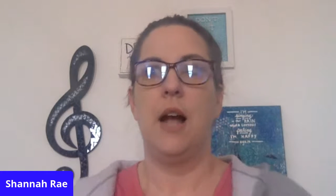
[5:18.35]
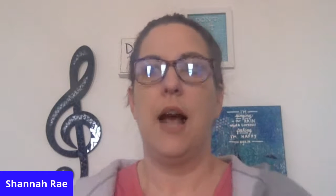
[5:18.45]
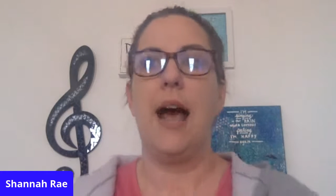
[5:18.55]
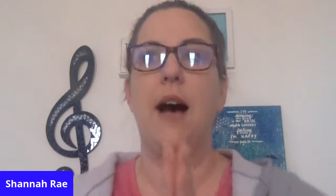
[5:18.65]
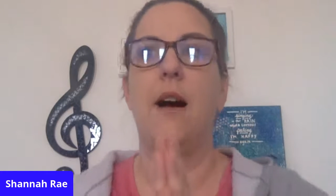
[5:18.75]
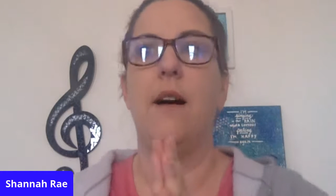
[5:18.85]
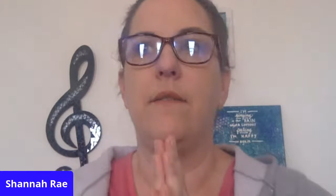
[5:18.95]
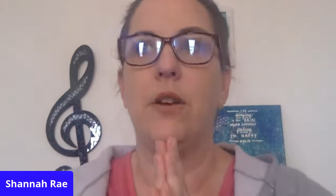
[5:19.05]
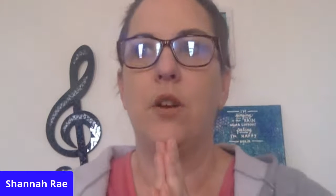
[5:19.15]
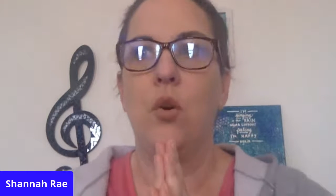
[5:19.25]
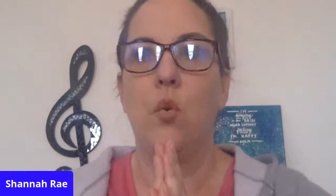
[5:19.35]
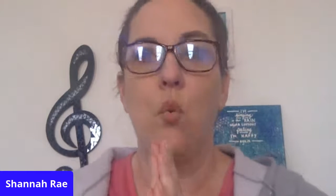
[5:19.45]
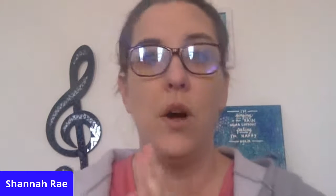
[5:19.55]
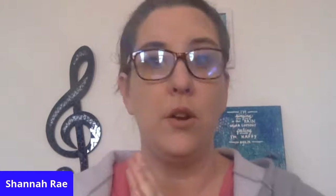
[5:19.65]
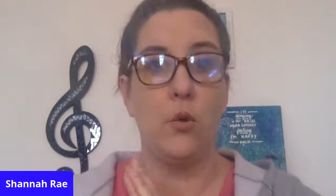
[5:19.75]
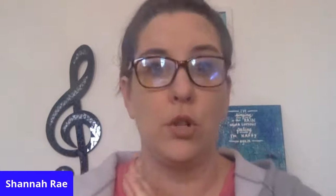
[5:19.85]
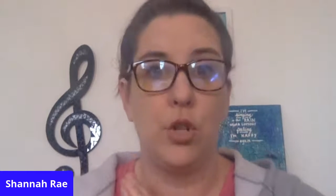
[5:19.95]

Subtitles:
have one or